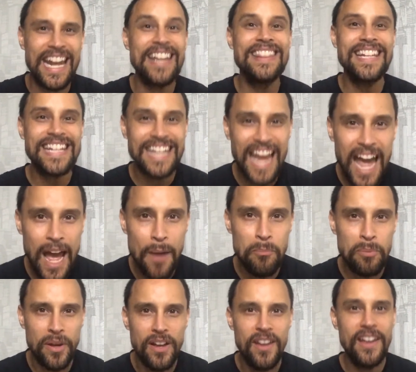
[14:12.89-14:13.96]
And the
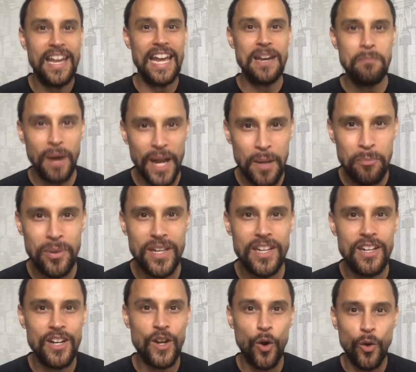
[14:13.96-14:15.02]
cap, in my
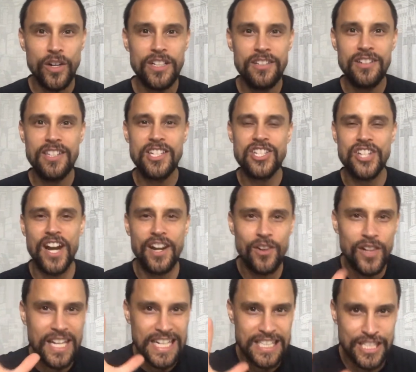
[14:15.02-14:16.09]
opinion, according to this
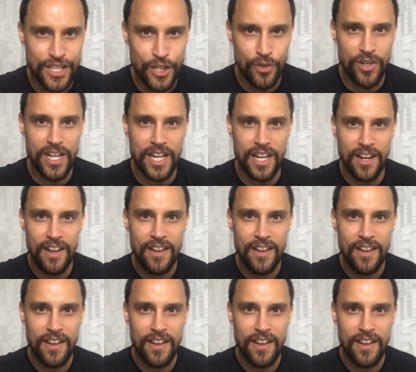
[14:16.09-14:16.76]
channel, it's 3